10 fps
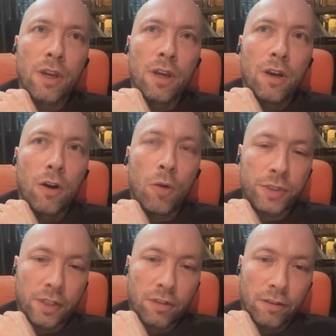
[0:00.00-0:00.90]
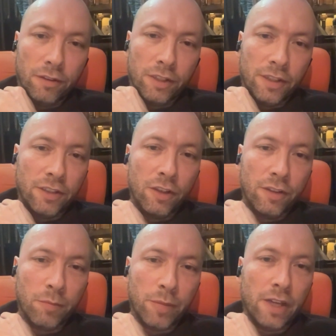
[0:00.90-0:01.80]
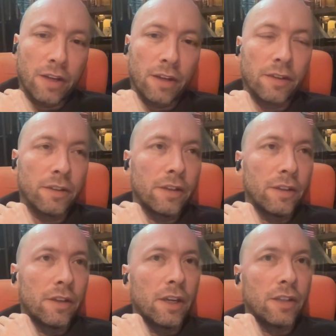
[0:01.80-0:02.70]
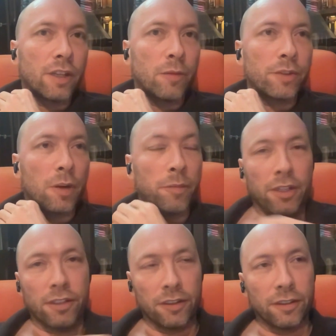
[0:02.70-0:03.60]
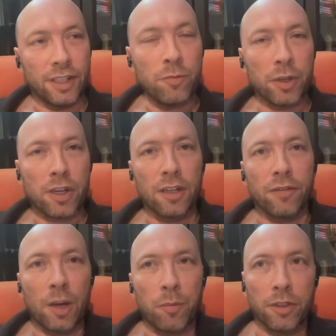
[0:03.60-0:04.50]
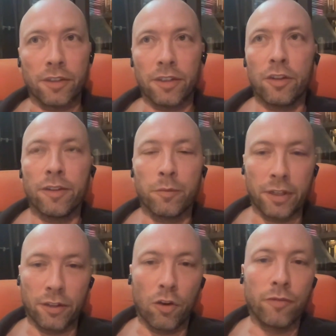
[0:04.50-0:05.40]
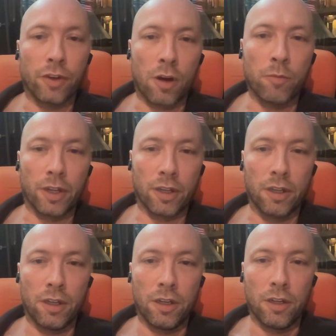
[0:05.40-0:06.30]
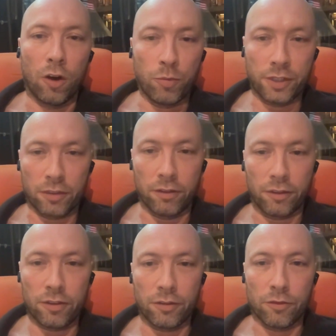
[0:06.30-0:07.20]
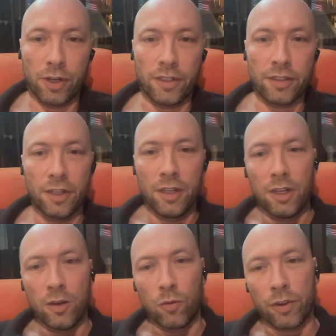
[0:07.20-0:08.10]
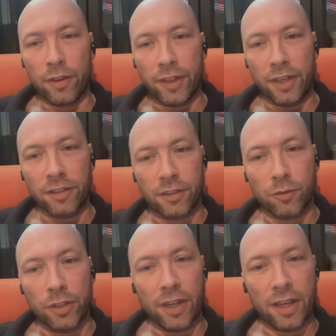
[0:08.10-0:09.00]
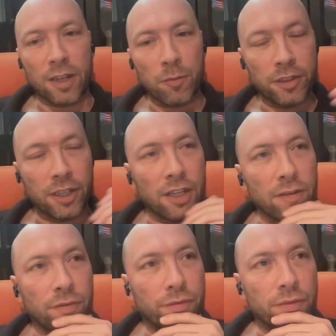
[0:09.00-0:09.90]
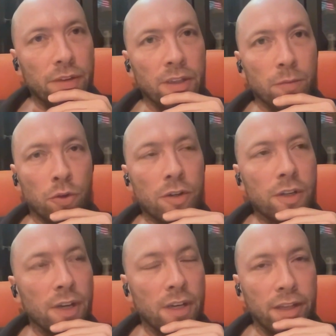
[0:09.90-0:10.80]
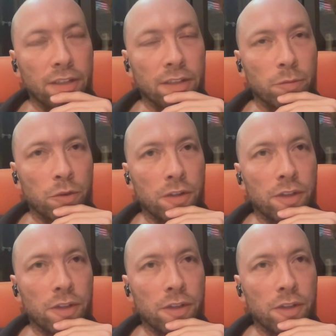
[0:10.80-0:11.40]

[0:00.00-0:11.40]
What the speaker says: obstacles. And there's nothing better in terms of, I mean, it's a deeper kind of happiness. There's nothing better than overcoming obstacles, right? One of the examples I give in the book, at the end of the book,